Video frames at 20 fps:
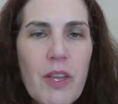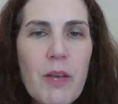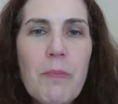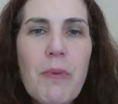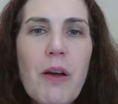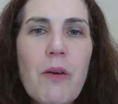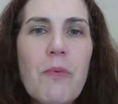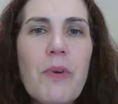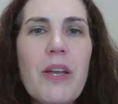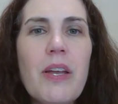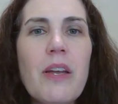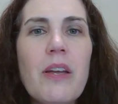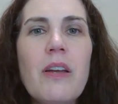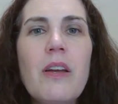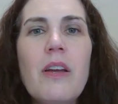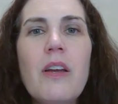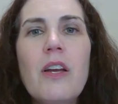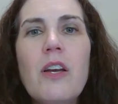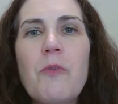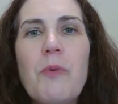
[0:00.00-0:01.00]
But we
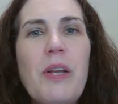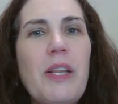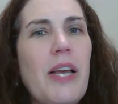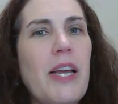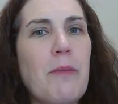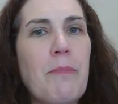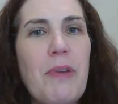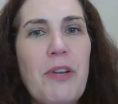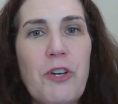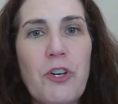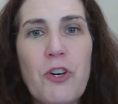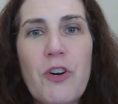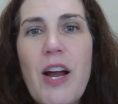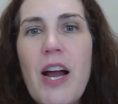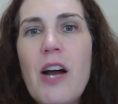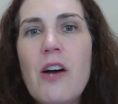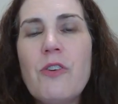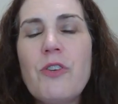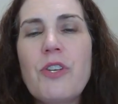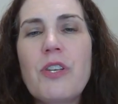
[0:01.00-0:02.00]
like Peter
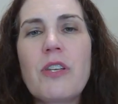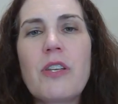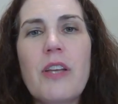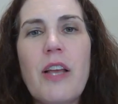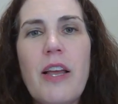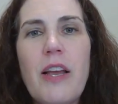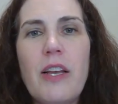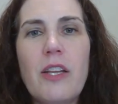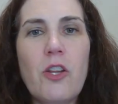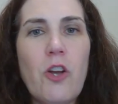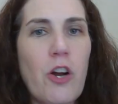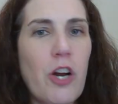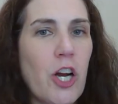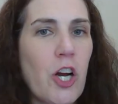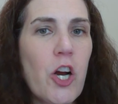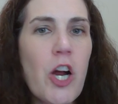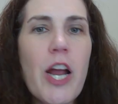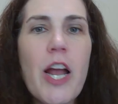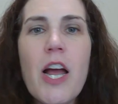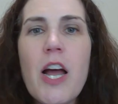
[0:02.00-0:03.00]
Krause and Lauren
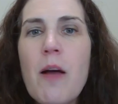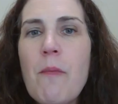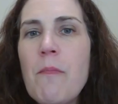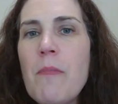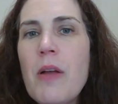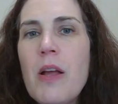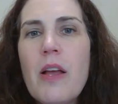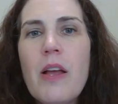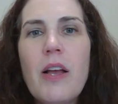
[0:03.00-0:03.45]
Graham,